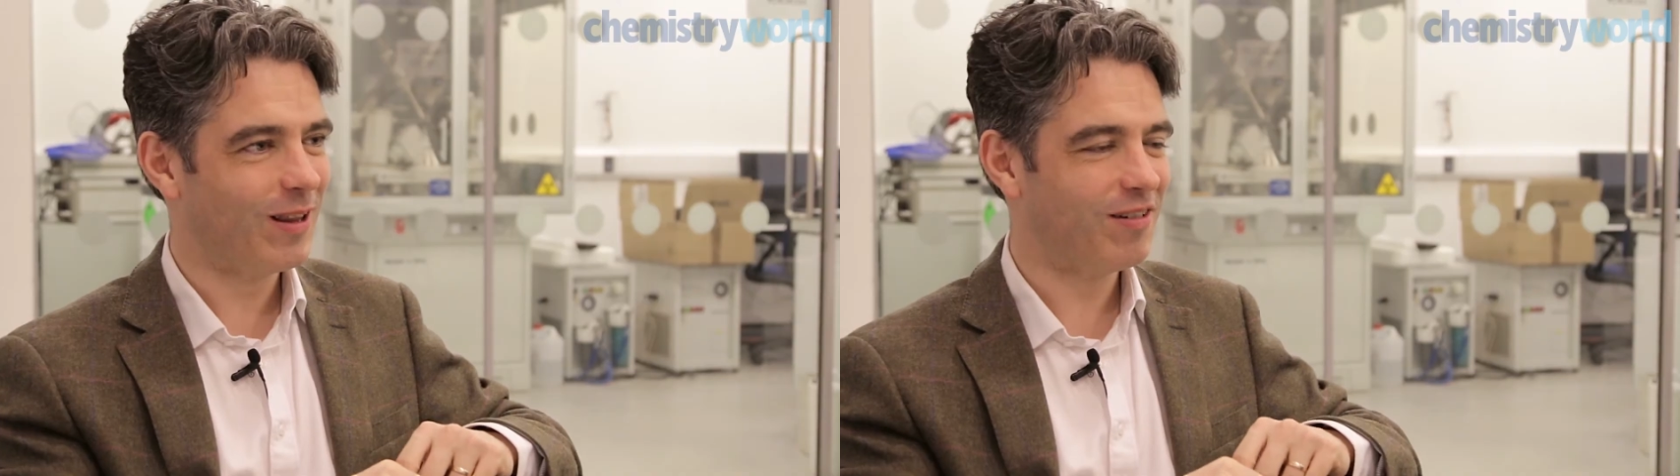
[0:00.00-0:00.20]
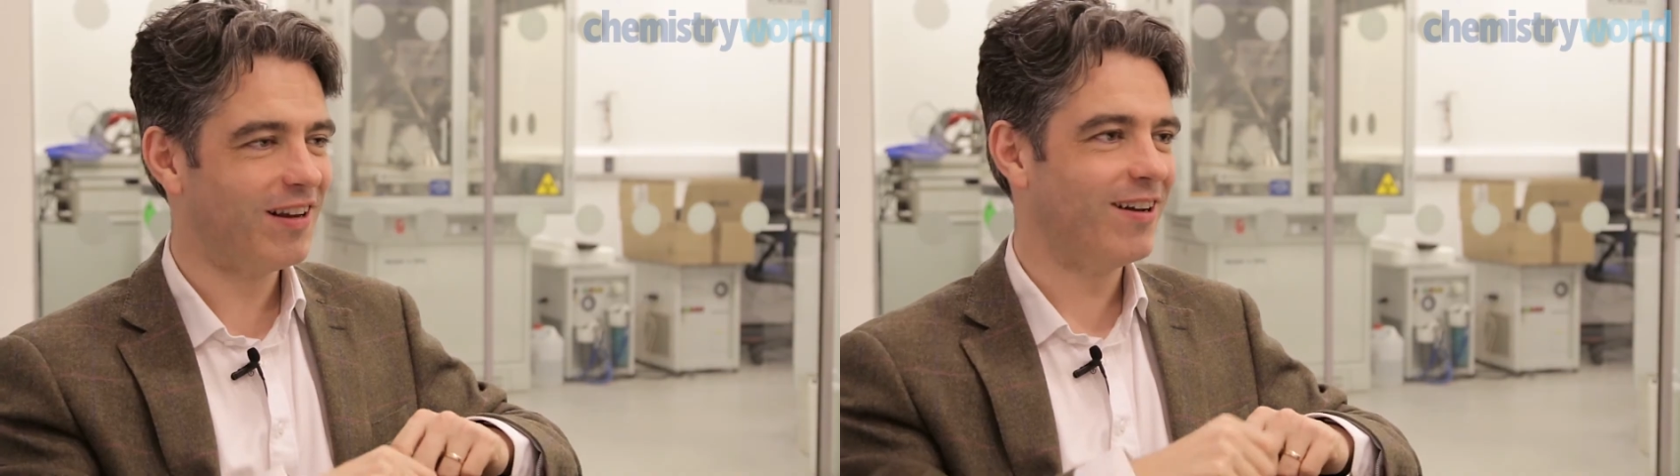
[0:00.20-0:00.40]
and
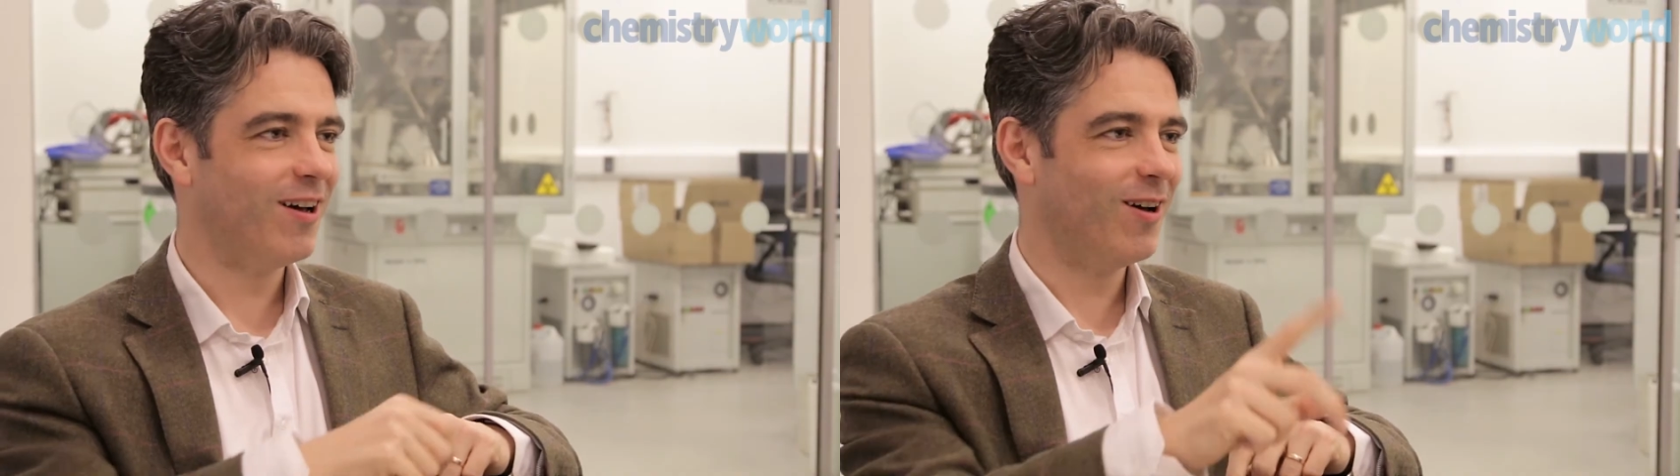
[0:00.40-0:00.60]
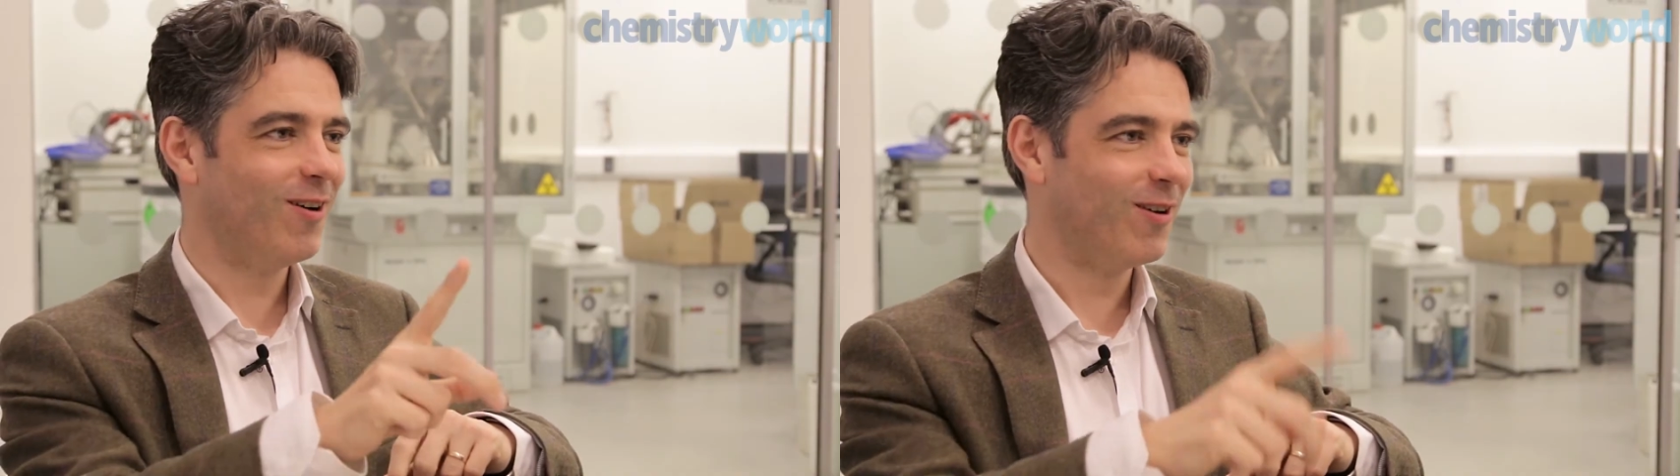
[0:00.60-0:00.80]
they say,
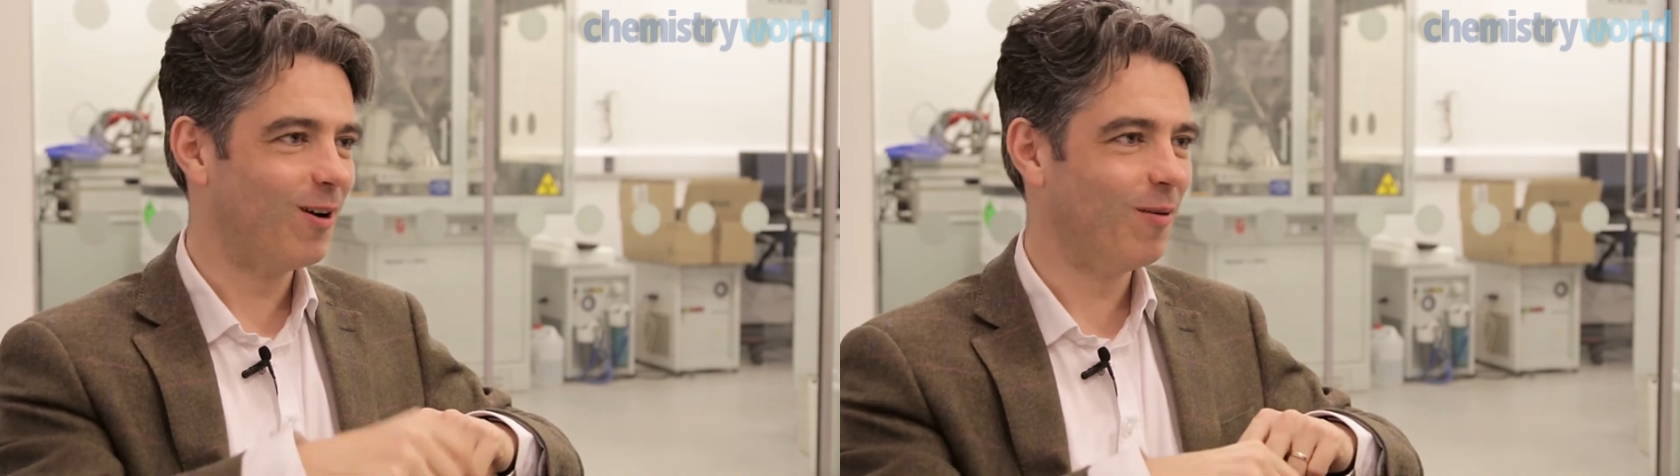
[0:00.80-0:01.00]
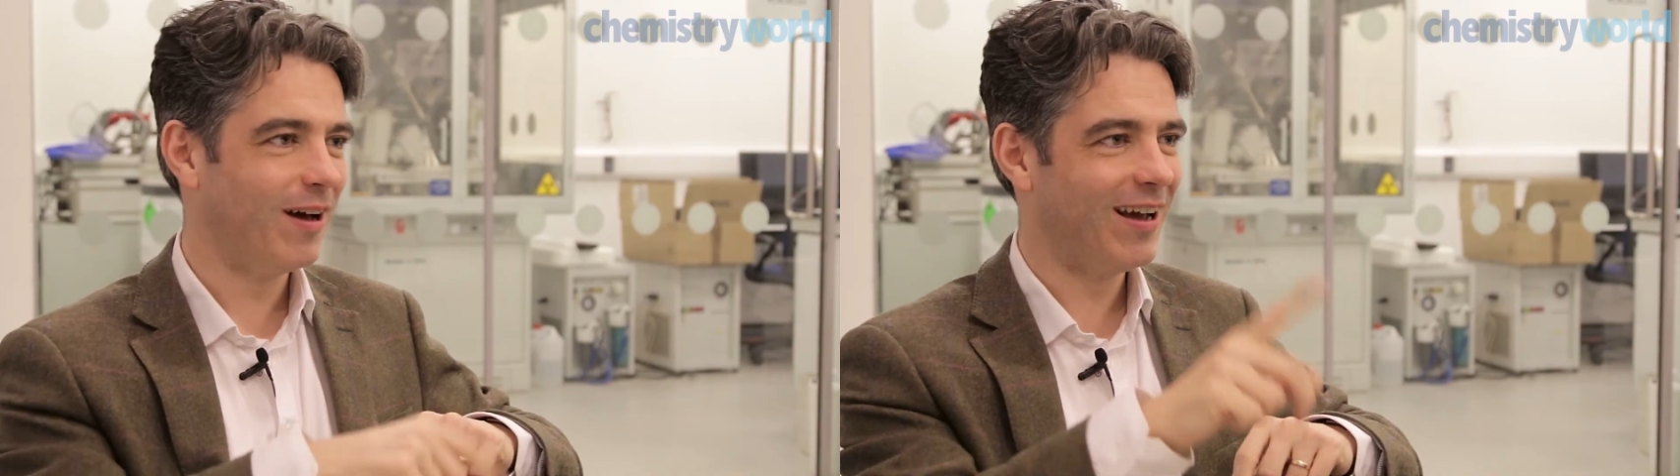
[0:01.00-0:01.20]
no, go
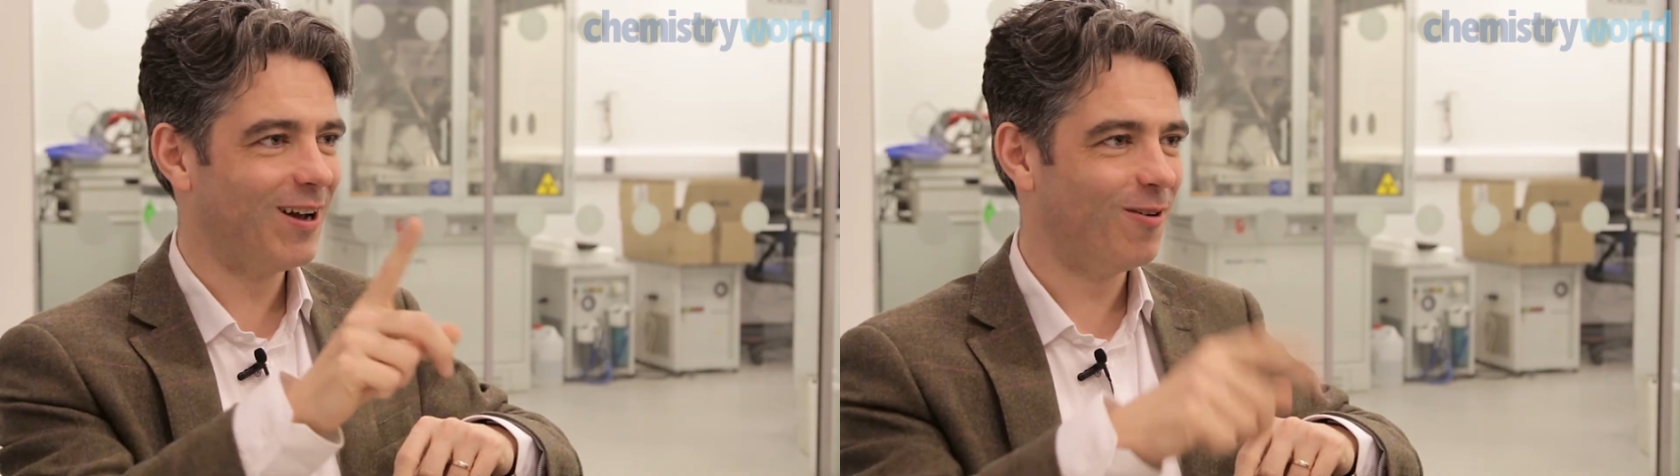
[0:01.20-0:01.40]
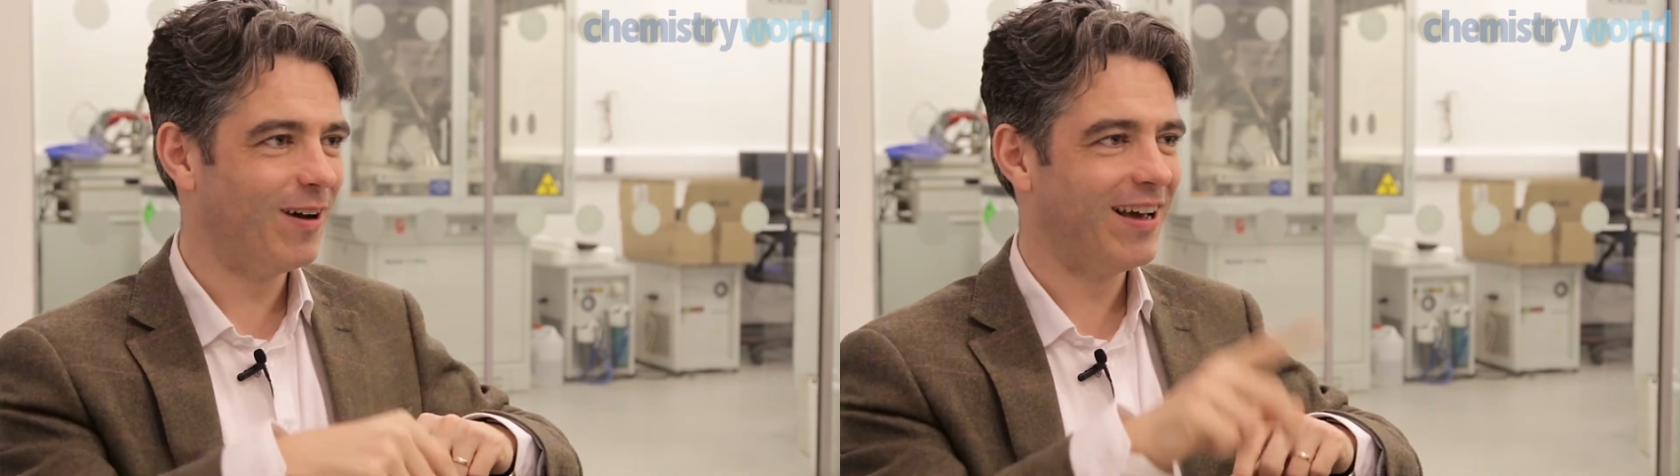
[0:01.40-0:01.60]
away,
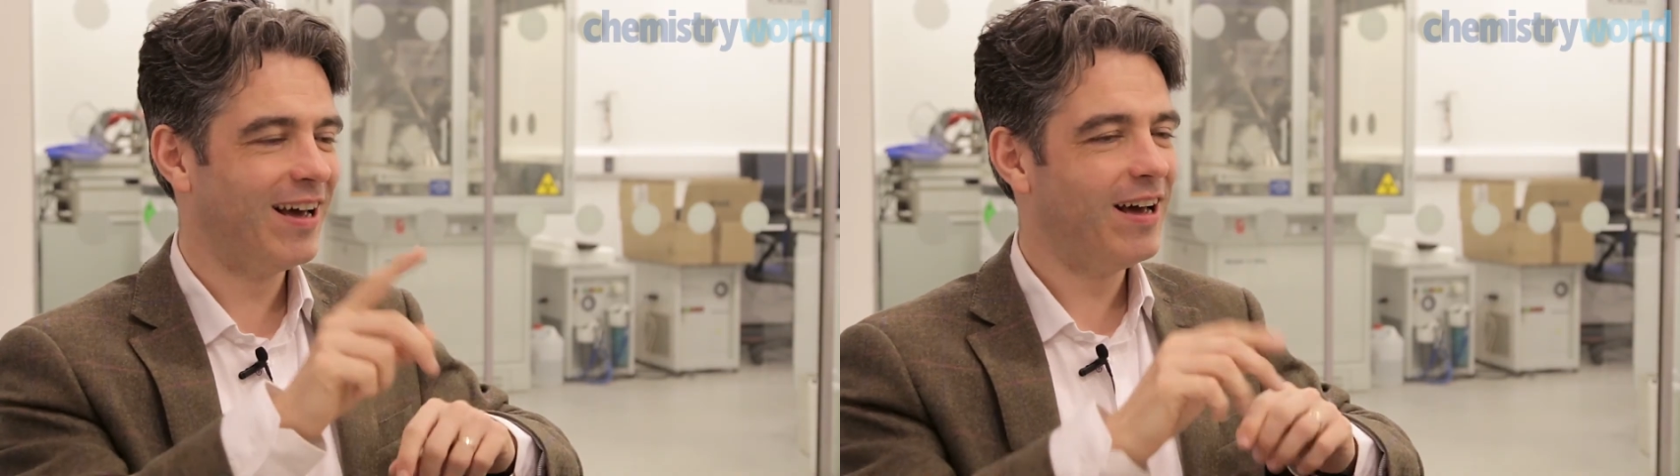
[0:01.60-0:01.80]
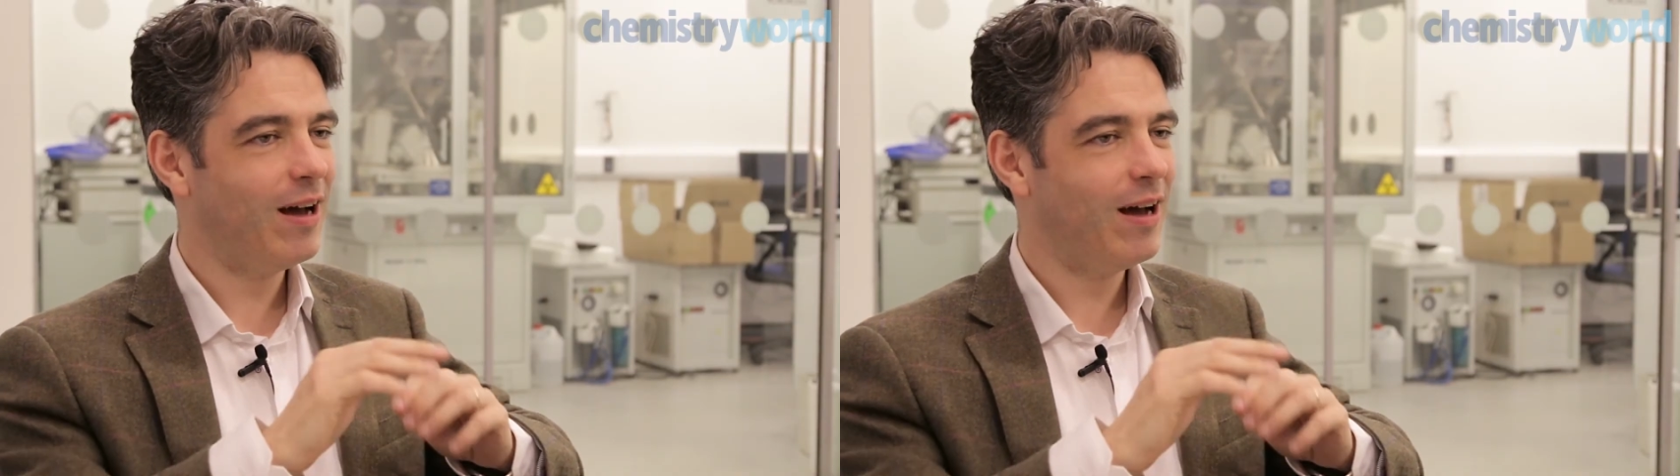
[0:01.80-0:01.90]
go away.